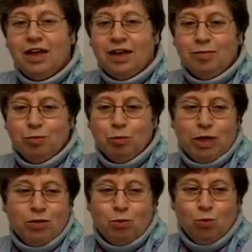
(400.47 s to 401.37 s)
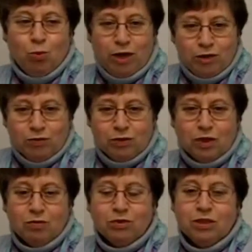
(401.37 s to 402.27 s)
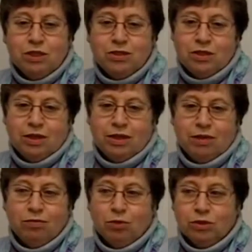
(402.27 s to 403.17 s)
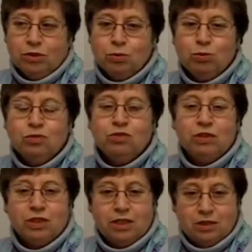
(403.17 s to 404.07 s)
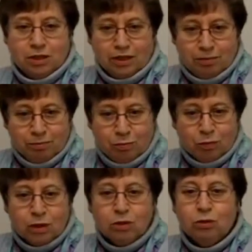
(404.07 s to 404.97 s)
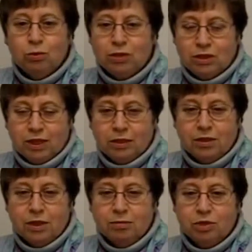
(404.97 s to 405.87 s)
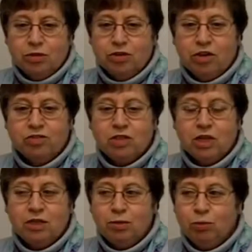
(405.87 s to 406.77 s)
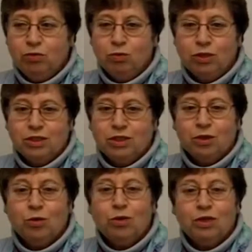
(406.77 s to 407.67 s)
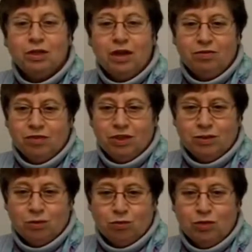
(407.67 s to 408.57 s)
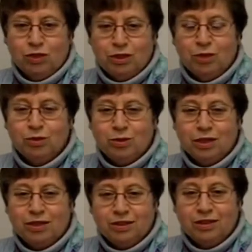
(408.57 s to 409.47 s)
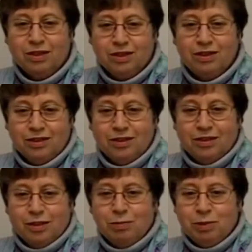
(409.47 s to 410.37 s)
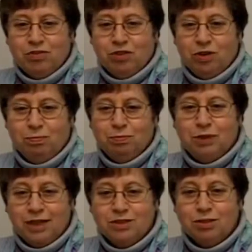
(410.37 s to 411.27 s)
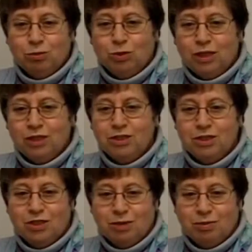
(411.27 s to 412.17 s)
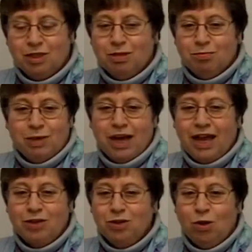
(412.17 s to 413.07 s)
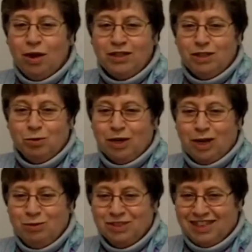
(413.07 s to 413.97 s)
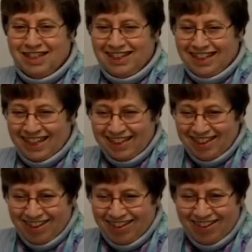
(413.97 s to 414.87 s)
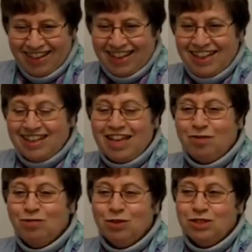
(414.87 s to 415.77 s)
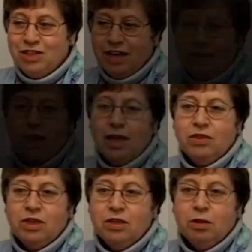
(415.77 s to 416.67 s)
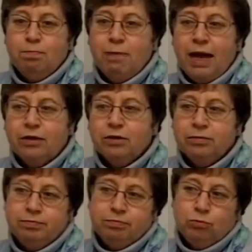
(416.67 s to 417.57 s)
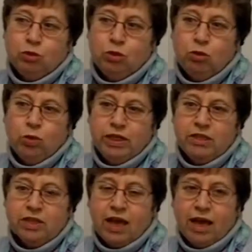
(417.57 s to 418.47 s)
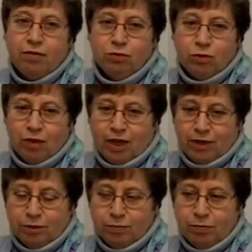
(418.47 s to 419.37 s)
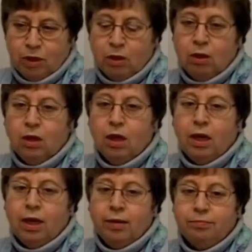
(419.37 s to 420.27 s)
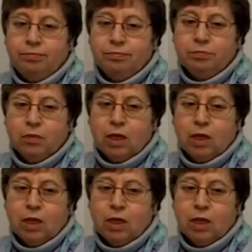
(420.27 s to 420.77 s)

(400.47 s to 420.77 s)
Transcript: Uh, we had a wonderful conversation, and I've worked. This was Phil Kiesling, uh, who was at that time Secretary of State, and we've worked together on a lot of things over the years, and uh, it's been a very pleasant relationship. But I had no idea what I was getting into that day. And then about two weeks after that, um,